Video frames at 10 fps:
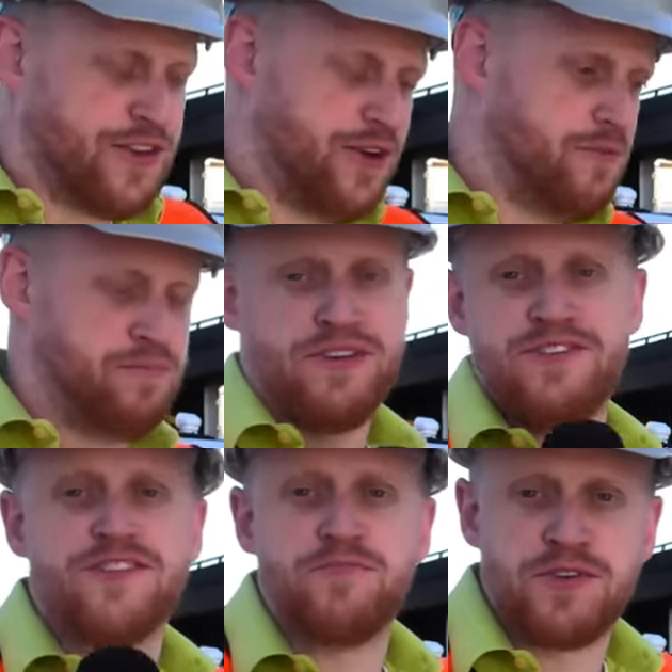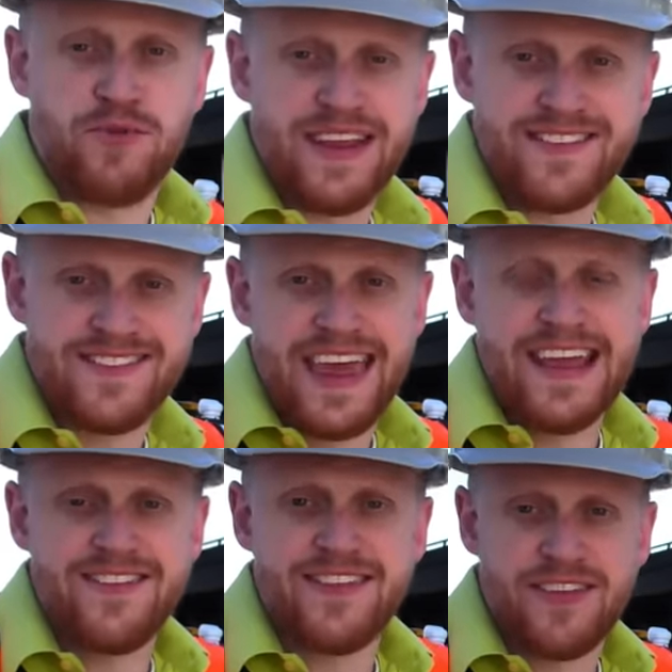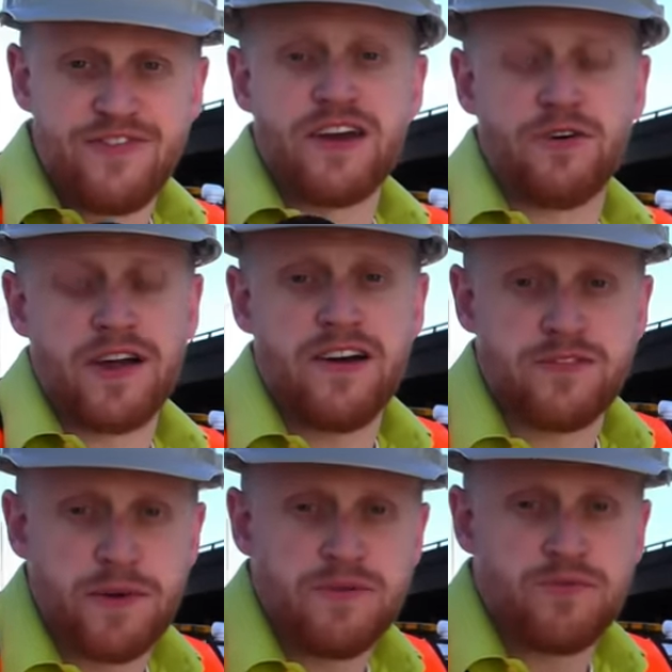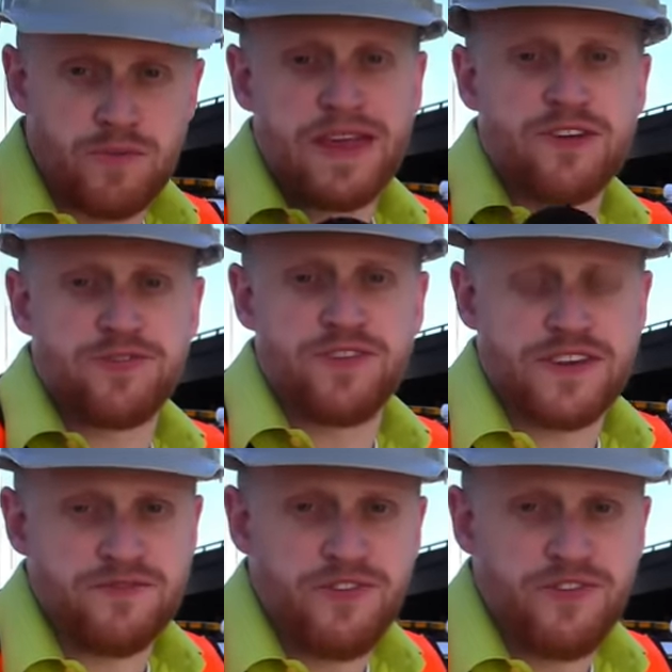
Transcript: you know, business between states that the federal government would be interested in